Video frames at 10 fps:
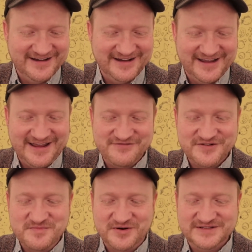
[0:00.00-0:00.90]
every
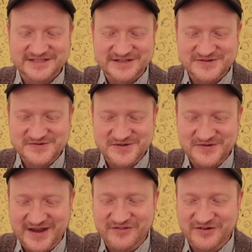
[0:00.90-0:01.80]
person you
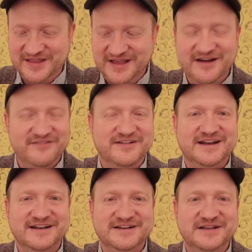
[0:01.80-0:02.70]
ever loved that
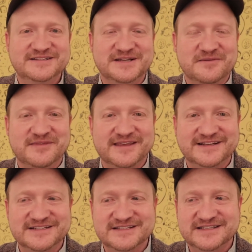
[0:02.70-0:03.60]
had done something
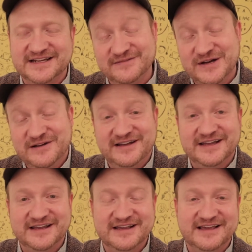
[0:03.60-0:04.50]
just said, well, I
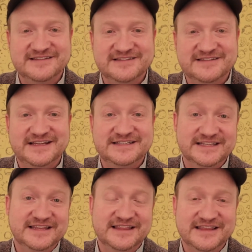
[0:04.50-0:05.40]
guess I did the
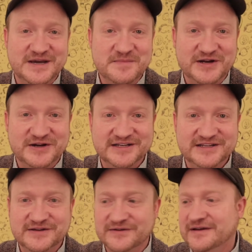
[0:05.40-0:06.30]
thing I'm here to
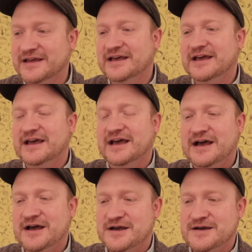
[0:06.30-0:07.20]
do.
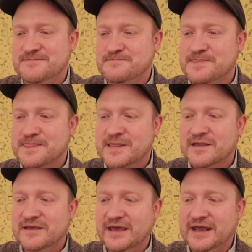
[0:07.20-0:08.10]

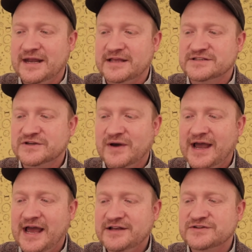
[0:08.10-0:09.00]
And so I
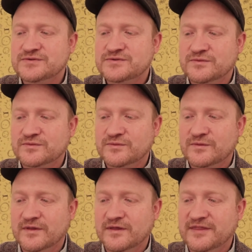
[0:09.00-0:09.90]
had to
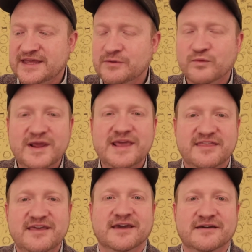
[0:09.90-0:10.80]
then rethink